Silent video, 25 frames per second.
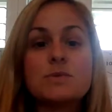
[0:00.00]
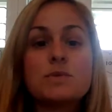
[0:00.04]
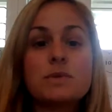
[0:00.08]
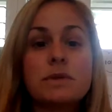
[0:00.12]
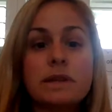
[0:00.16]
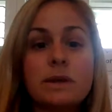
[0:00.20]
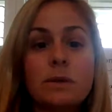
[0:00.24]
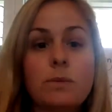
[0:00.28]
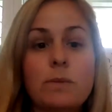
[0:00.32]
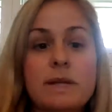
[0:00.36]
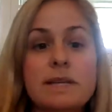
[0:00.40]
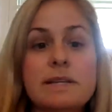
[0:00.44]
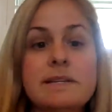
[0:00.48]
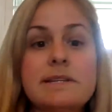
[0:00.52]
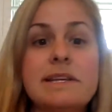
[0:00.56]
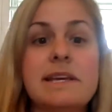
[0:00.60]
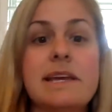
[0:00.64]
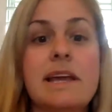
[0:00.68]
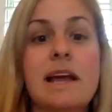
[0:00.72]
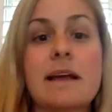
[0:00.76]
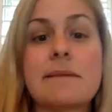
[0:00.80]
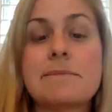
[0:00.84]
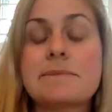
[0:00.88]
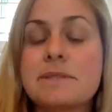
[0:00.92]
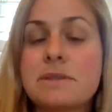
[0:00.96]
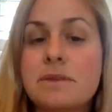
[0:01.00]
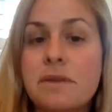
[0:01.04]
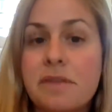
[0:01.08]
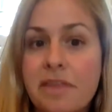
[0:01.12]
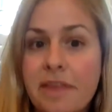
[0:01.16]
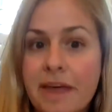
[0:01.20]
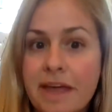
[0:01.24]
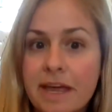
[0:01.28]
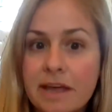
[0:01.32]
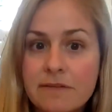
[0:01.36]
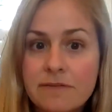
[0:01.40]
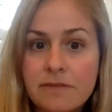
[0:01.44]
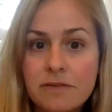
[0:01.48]
really windy, I'm so
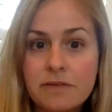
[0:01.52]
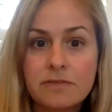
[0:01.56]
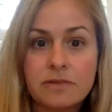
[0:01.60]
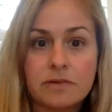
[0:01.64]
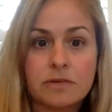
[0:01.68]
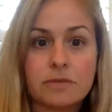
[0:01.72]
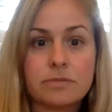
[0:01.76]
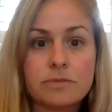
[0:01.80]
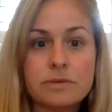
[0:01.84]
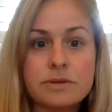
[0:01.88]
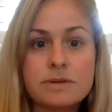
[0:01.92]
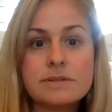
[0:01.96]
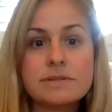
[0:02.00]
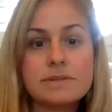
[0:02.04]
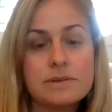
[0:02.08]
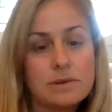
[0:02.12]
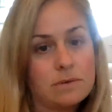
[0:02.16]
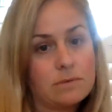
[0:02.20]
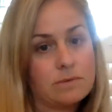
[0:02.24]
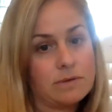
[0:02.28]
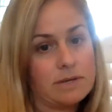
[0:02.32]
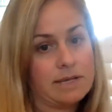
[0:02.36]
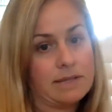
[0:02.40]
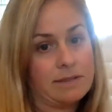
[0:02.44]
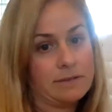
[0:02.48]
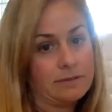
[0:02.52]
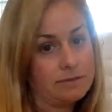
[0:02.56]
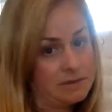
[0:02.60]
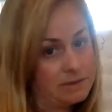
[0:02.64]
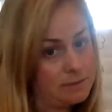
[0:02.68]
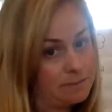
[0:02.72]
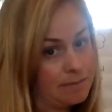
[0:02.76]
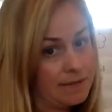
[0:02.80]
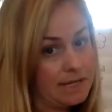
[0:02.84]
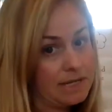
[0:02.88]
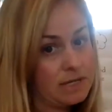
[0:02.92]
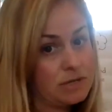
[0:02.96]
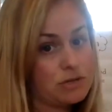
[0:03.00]
thankful for roots holding those
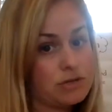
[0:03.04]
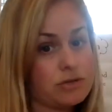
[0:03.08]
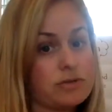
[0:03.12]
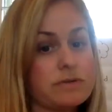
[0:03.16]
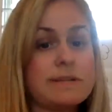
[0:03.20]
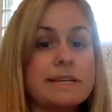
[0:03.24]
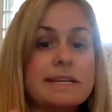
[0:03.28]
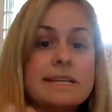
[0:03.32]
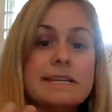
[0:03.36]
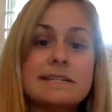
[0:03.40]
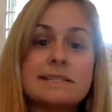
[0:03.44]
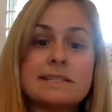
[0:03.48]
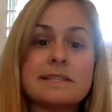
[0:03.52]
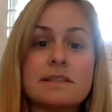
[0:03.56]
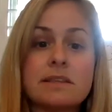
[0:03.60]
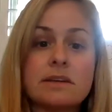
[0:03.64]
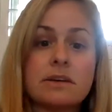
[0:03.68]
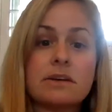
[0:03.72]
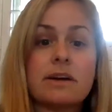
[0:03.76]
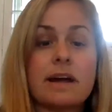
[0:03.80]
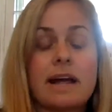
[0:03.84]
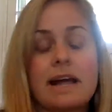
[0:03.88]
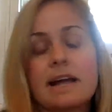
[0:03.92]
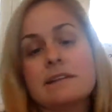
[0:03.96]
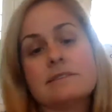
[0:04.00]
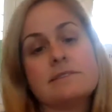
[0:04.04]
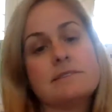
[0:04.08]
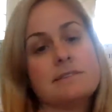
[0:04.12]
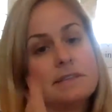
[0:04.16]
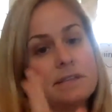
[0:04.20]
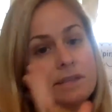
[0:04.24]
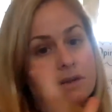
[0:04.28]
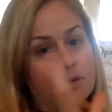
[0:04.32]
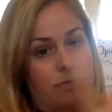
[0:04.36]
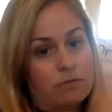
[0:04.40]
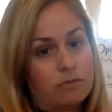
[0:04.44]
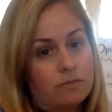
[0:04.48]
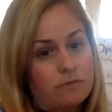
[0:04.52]
big trees in the ground so
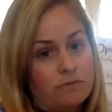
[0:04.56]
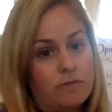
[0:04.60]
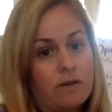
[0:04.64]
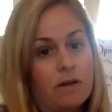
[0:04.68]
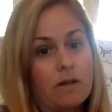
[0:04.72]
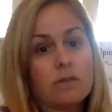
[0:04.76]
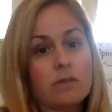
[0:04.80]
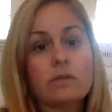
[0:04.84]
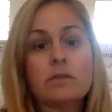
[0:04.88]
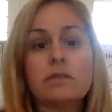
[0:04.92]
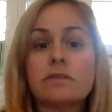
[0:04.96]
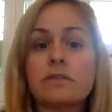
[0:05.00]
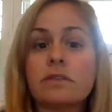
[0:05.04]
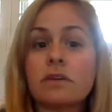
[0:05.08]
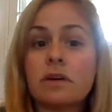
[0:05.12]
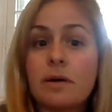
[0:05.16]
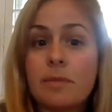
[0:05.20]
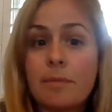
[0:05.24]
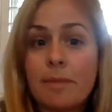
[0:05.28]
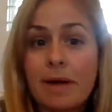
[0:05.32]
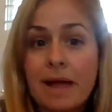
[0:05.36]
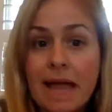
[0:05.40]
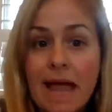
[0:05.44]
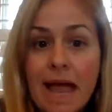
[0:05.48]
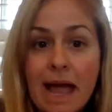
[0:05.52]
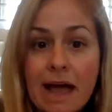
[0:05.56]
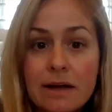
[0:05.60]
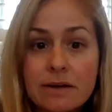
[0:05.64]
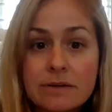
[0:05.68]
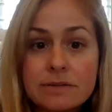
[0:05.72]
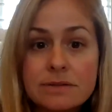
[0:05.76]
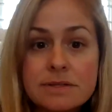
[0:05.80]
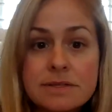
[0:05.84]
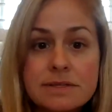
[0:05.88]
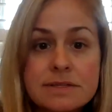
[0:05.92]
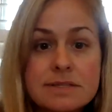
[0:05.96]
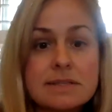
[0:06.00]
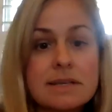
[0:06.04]
they don't fall over on my
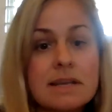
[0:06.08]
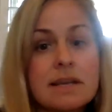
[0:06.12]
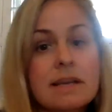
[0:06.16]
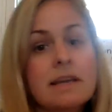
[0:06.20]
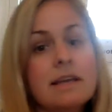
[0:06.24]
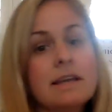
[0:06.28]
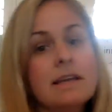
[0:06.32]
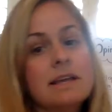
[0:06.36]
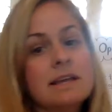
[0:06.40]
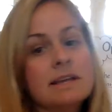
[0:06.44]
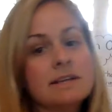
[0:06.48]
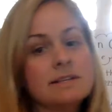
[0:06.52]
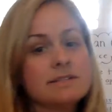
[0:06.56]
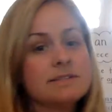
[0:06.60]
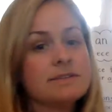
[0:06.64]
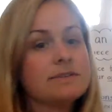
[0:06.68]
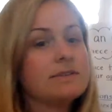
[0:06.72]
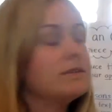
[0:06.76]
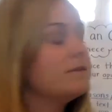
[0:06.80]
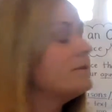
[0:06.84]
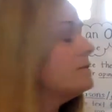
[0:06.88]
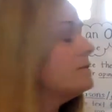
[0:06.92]
house. So those